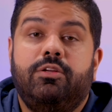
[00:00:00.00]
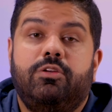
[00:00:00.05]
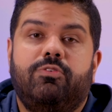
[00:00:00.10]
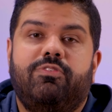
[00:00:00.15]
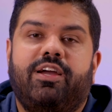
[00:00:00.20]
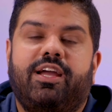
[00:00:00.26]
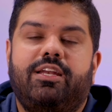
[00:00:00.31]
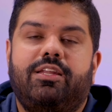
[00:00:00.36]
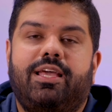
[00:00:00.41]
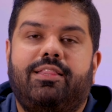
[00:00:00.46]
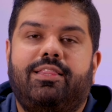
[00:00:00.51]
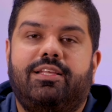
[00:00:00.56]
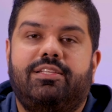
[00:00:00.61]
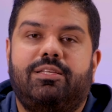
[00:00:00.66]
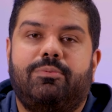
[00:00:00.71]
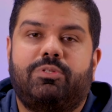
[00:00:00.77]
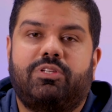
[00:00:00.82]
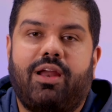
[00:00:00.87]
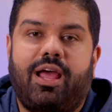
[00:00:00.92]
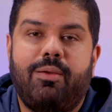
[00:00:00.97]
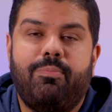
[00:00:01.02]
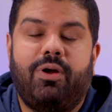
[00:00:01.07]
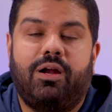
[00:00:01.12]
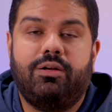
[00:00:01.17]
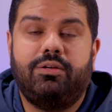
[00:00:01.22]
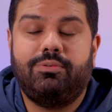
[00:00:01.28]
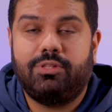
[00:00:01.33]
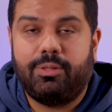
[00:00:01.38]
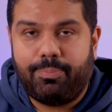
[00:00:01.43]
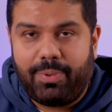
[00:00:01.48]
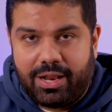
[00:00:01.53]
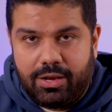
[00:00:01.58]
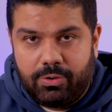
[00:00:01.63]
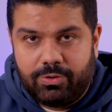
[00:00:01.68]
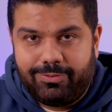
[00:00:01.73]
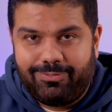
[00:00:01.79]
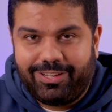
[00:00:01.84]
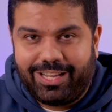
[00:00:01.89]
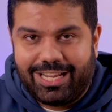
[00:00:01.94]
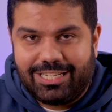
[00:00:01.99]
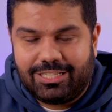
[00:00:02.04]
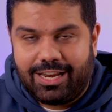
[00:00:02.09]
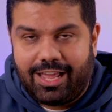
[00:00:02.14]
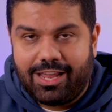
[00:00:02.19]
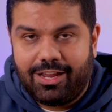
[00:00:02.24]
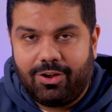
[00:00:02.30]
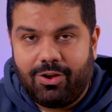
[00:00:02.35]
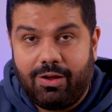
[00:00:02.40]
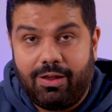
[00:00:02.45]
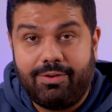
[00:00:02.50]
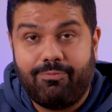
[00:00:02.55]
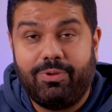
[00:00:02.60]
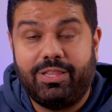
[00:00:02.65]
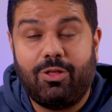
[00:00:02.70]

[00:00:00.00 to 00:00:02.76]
Don't forget to hit the subscribe button, the bell notification icon